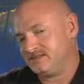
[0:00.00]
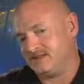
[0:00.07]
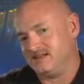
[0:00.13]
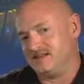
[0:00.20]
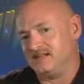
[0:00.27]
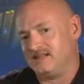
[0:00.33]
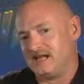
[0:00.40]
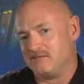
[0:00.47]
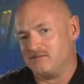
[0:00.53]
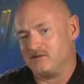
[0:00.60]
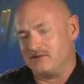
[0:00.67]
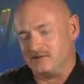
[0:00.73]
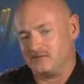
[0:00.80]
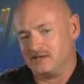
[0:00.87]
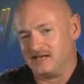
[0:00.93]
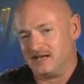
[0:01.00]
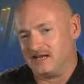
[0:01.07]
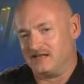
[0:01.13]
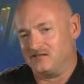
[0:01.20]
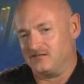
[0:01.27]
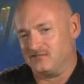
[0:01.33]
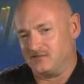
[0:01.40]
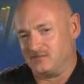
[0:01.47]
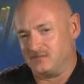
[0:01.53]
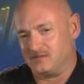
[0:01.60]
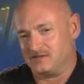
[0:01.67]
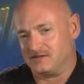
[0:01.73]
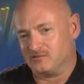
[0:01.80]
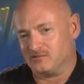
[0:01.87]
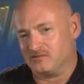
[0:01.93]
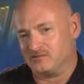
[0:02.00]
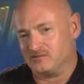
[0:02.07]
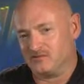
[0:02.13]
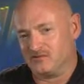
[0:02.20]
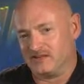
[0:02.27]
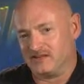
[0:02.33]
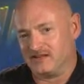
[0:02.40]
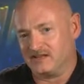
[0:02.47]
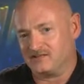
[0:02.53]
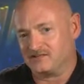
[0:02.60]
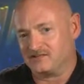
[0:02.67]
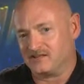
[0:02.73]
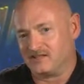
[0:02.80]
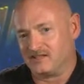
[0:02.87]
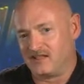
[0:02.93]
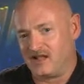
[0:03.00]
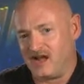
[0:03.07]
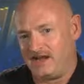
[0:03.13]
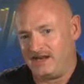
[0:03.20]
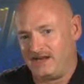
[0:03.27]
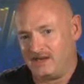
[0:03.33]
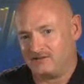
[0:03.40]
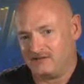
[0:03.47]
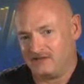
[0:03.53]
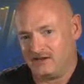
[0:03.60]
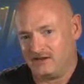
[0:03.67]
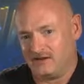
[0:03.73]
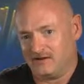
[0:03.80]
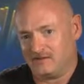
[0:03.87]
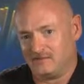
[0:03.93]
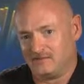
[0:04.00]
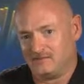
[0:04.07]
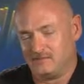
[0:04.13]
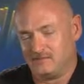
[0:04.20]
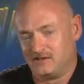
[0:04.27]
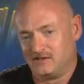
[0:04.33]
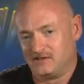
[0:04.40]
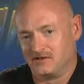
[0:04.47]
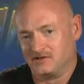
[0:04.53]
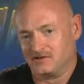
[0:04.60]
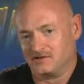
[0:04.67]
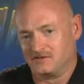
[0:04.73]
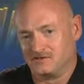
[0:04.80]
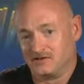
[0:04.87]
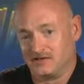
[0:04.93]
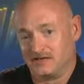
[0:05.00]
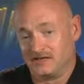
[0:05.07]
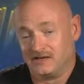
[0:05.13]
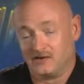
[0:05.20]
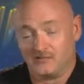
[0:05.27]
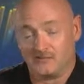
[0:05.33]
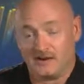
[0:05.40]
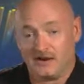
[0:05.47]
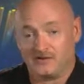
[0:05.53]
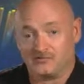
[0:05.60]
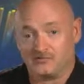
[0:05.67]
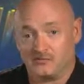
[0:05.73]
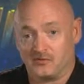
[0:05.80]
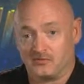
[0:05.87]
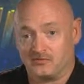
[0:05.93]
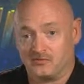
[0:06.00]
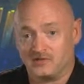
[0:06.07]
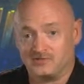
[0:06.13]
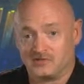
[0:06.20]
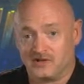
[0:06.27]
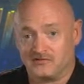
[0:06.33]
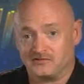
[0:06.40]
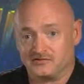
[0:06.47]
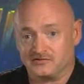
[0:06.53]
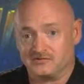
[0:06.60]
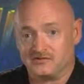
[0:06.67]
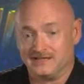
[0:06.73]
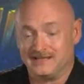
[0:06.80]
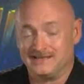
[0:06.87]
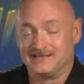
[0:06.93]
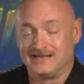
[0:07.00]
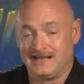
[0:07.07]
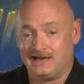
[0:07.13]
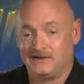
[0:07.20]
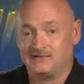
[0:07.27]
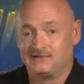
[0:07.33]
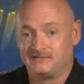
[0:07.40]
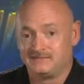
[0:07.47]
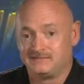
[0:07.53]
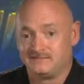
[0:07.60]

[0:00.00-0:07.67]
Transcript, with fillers: kid in the neighborhood would get into, but there was certainly this line out there because of, you know, our parents were both police officers in the town.